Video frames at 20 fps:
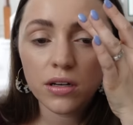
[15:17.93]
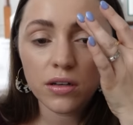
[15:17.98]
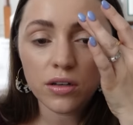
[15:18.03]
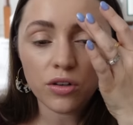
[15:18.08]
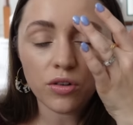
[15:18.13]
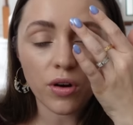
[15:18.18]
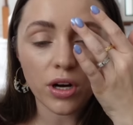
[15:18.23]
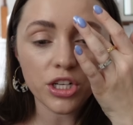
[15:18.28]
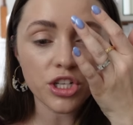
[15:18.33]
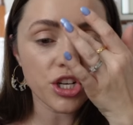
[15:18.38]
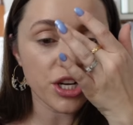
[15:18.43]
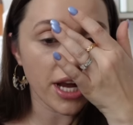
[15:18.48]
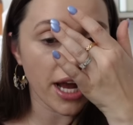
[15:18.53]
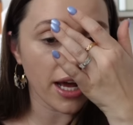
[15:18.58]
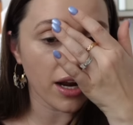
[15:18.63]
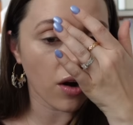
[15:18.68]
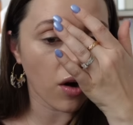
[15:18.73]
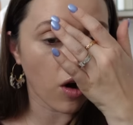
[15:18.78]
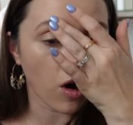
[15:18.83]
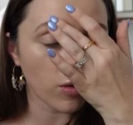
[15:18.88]
crunchy
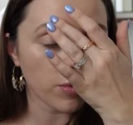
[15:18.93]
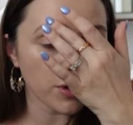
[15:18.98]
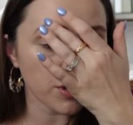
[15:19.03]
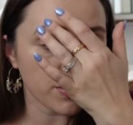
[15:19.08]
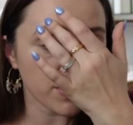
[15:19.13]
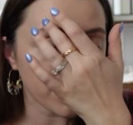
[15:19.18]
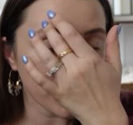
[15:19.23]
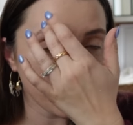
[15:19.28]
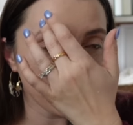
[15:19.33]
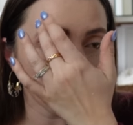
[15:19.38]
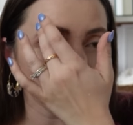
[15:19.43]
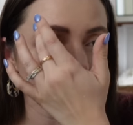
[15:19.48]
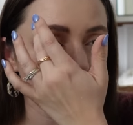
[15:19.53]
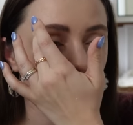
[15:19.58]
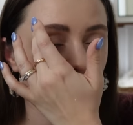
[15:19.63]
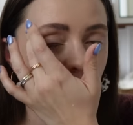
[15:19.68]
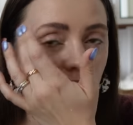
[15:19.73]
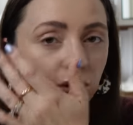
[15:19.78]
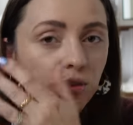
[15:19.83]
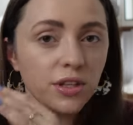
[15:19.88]
at all, but you can definitely
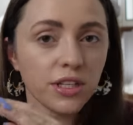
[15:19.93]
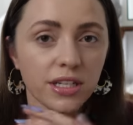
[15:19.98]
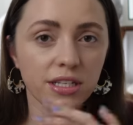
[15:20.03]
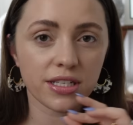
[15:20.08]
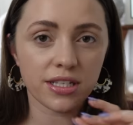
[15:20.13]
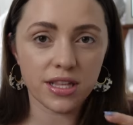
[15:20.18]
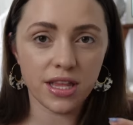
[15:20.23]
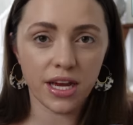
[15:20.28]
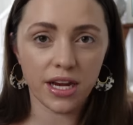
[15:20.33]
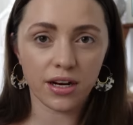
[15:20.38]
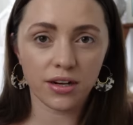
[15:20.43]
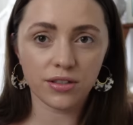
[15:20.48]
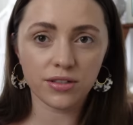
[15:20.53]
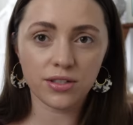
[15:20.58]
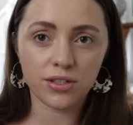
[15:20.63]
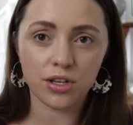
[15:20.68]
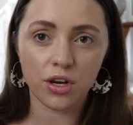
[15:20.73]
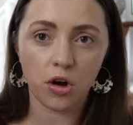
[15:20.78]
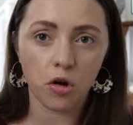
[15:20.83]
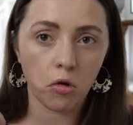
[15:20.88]
feel that it's there,
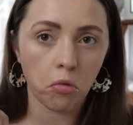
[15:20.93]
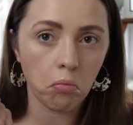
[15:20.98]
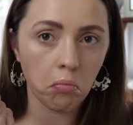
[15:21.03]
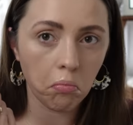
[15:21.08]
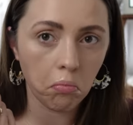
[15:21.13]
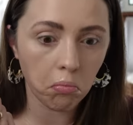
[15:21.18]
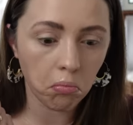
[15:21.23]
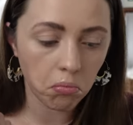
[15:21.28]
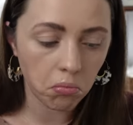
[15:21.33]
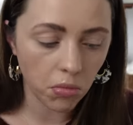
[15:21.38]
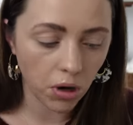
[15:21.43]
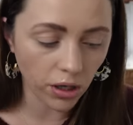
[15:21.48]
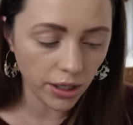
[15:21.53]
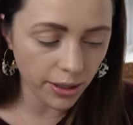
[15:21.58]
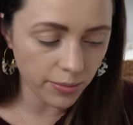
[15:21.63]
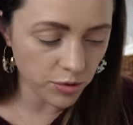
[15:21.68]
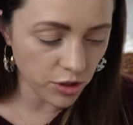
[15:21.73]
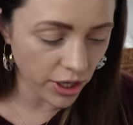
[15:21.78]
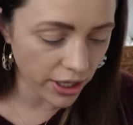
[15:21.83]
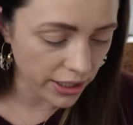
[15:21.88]
so I'll
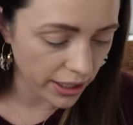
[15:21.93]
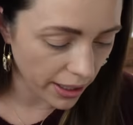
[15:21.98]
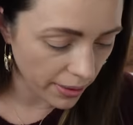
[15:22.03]
keep trying